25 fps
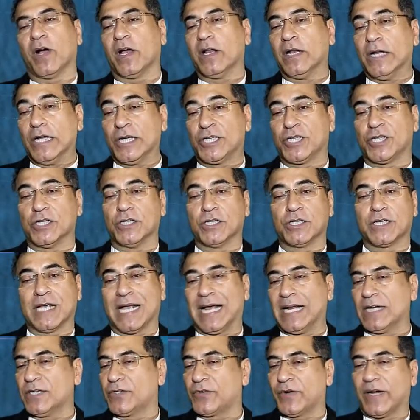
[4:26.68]
violations
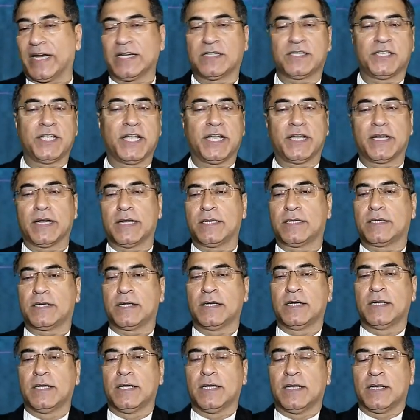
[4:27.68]
and trade
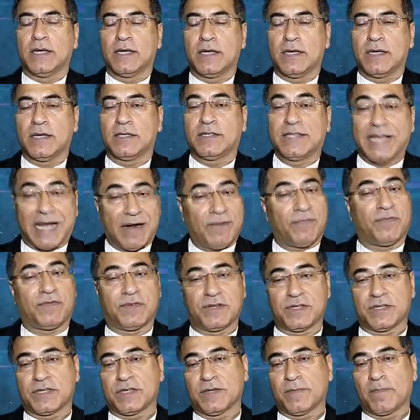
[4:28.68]
secret
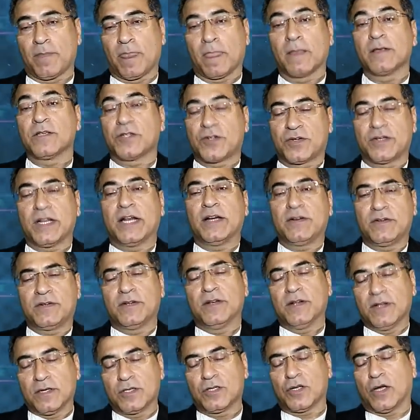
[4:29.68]
thefts.
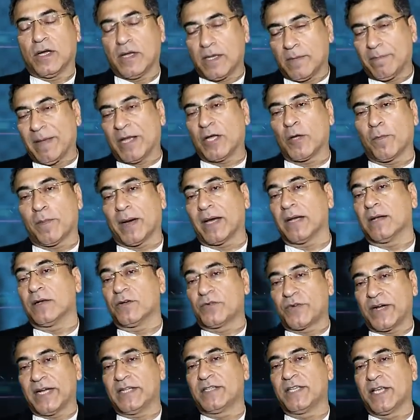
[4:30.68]

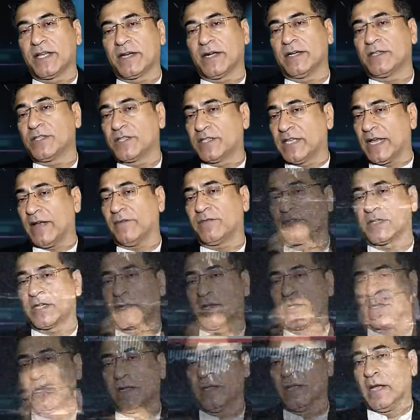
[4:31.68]
Trade secrets
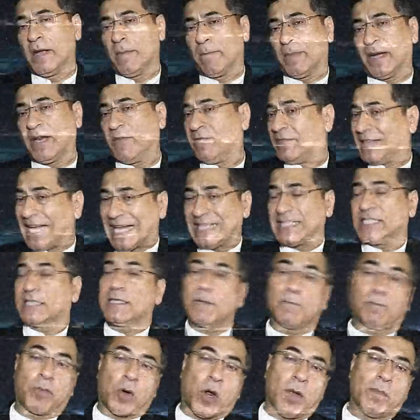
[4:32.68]
thefts. But if that's
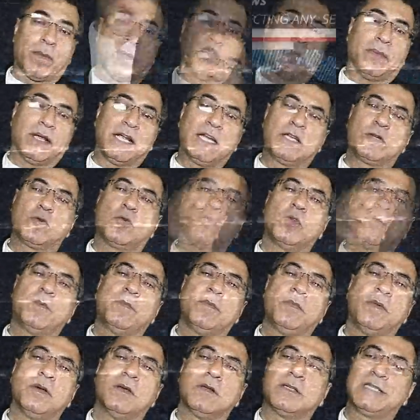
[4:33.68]
the problem, it
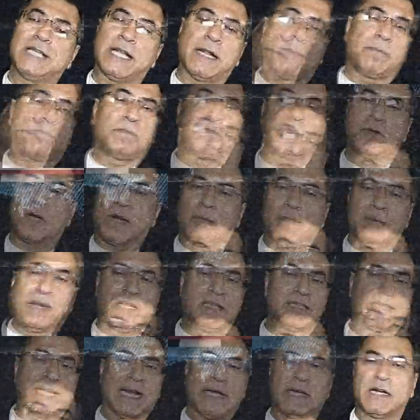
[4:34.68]
could set up
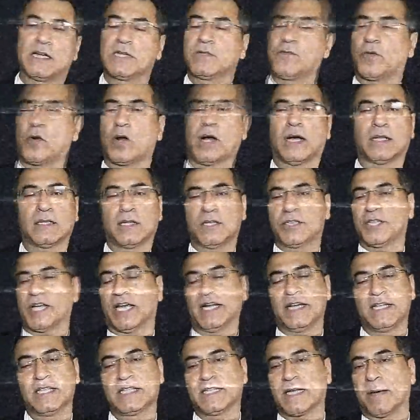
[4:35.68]
troubling standards for other
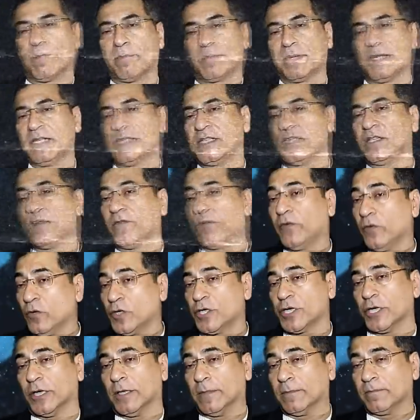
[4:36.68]
Chinese companies in the
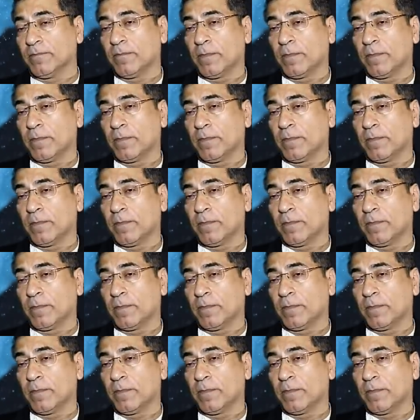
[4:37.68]
future,